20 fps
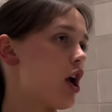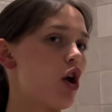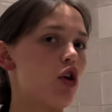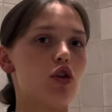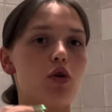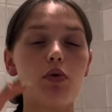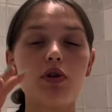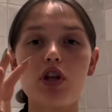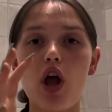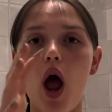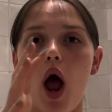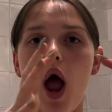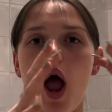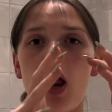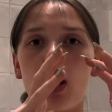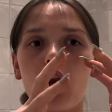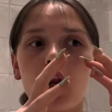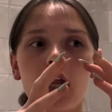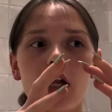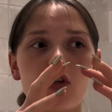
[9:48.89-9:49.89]
There was
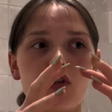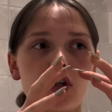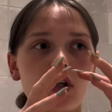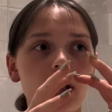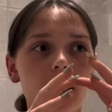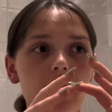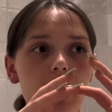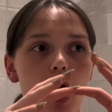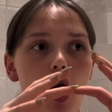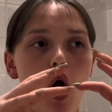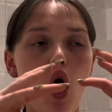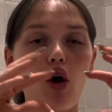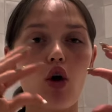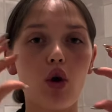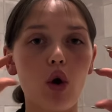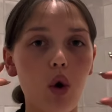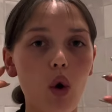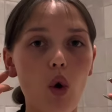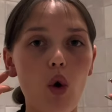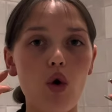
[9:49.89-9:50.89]
literally
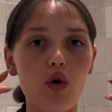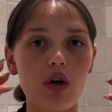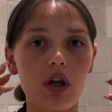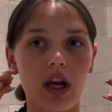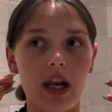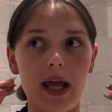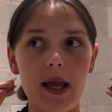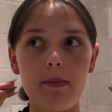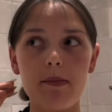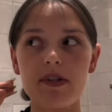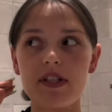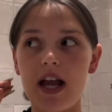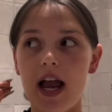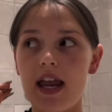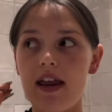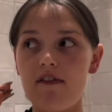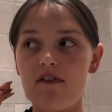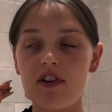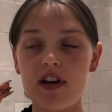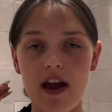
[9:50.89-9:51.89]
claw clips. I
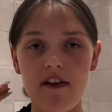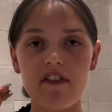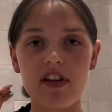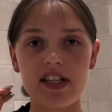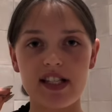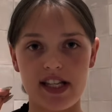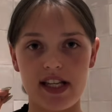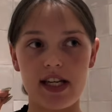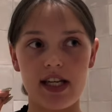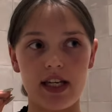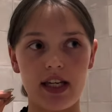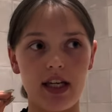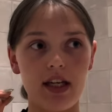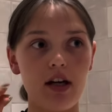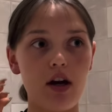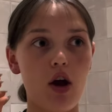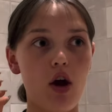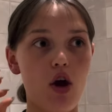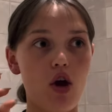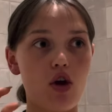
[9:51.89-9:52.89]
have never seen